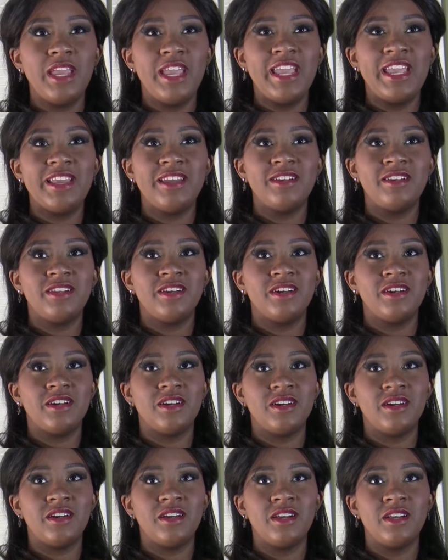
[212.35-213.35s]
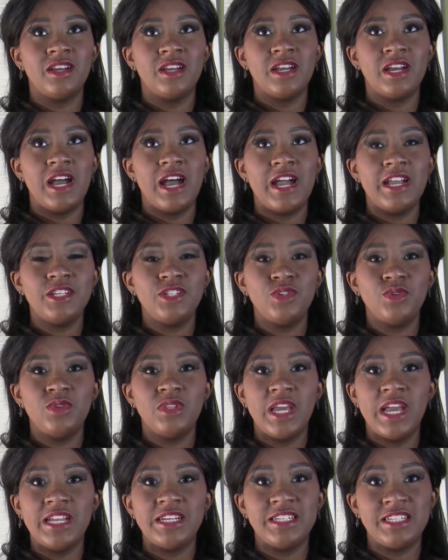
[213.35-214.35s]
And I do
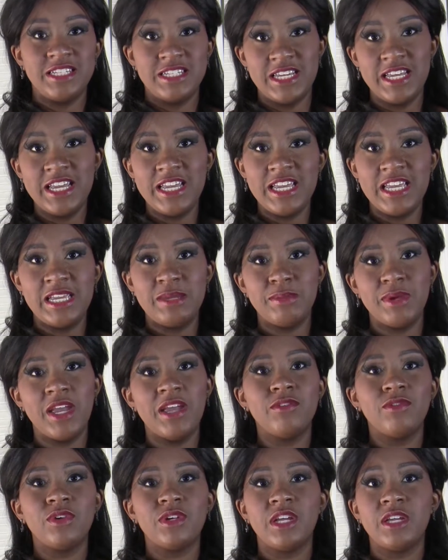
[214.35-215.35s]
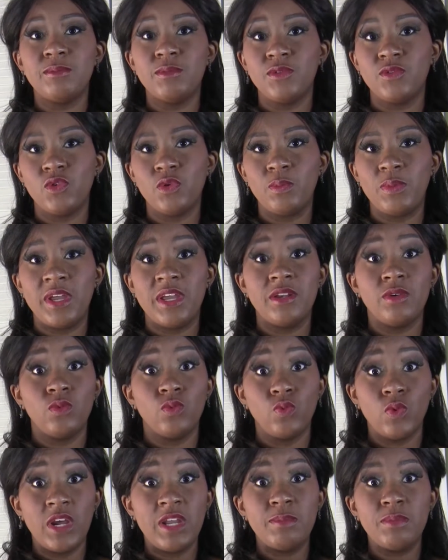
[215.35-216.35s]
that game every night before
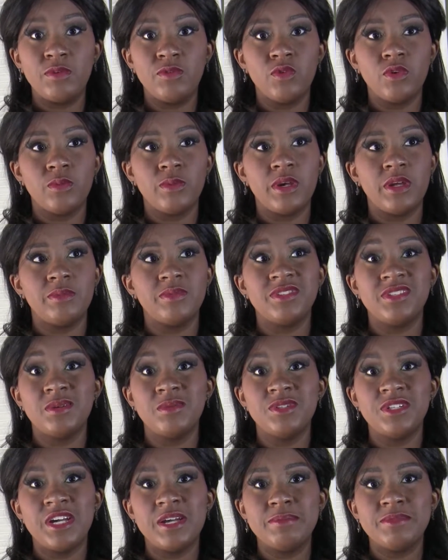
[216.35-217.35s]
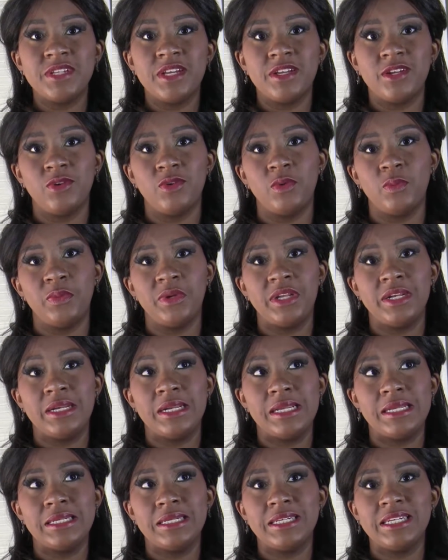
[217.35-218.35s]
bed, right before bed. Sometimes I go to
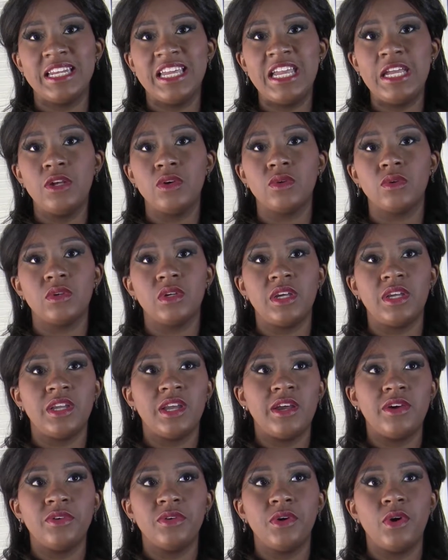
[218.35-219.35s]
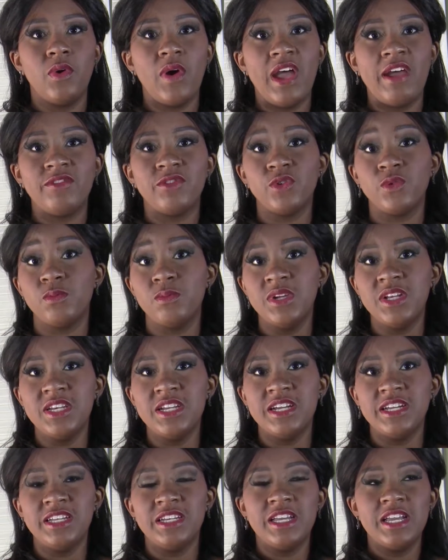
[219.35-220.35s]
bed later, like I'll go after
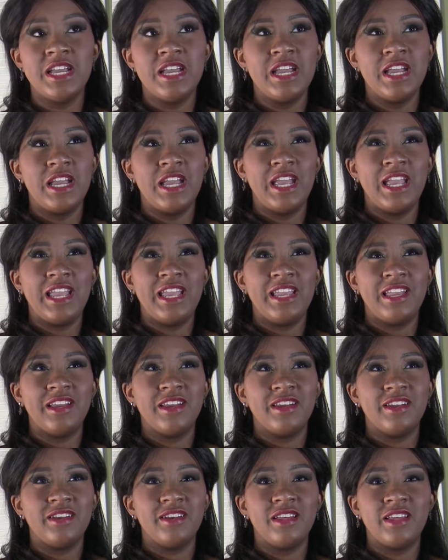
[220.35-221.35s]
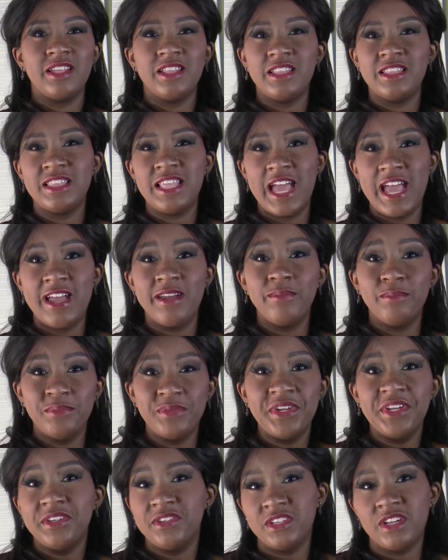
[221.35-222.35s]
midnight, and that
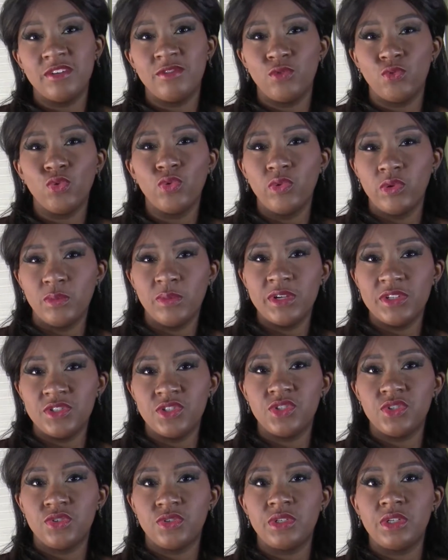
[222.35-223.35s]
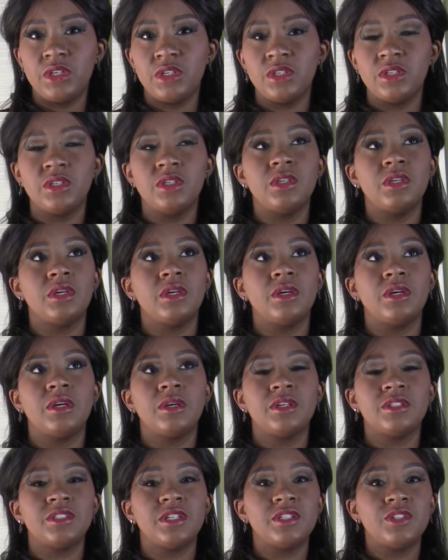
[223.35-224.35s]
means I've ruined my streak.
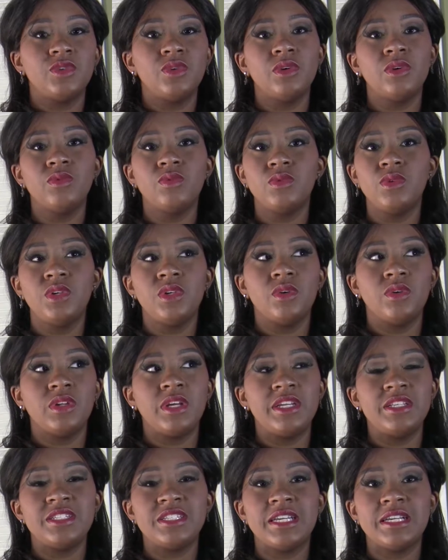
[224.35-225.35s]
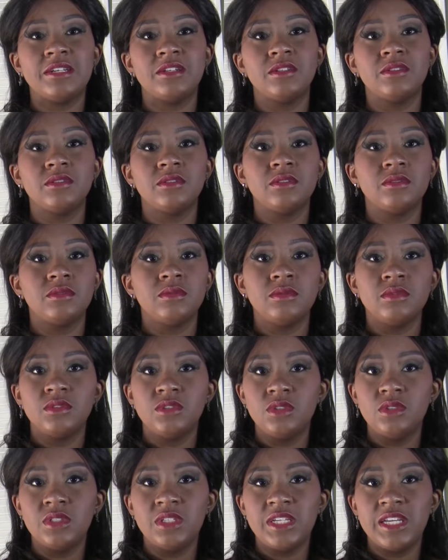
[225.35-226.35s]
Because I do it, lights out,
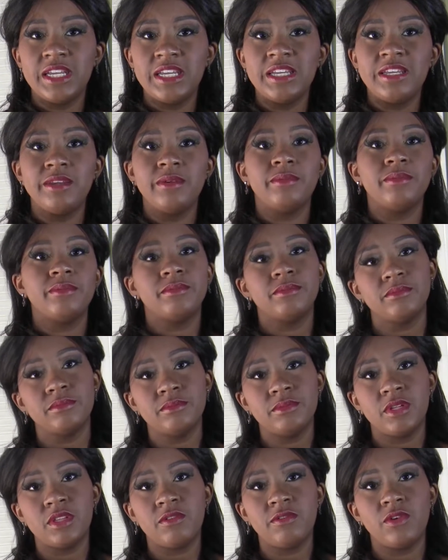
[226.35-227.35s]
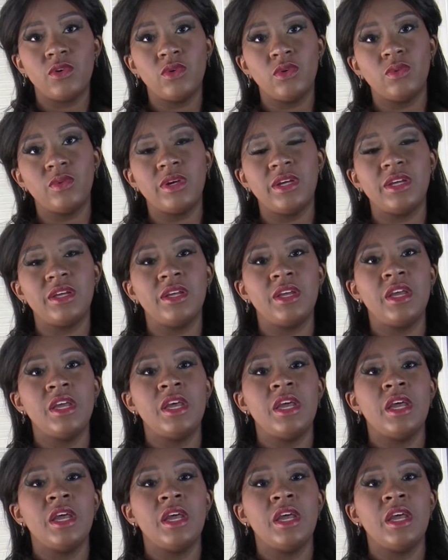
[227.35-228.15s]
do the game, put the phone away.